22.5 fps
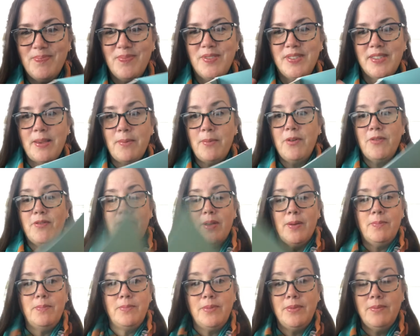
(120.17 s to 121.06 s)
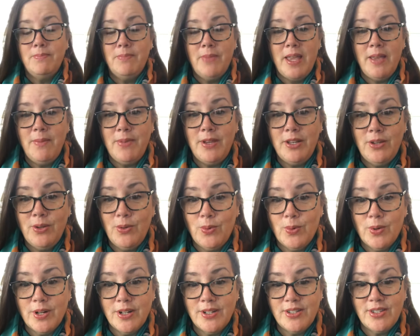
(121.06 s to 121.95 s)
Some of them may be new
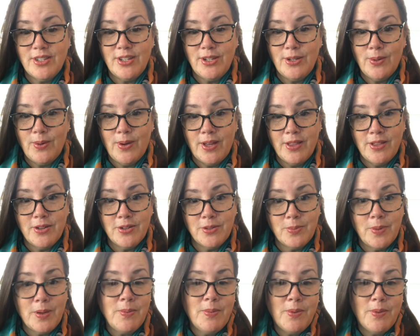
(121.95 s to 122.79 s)
words to you. Others might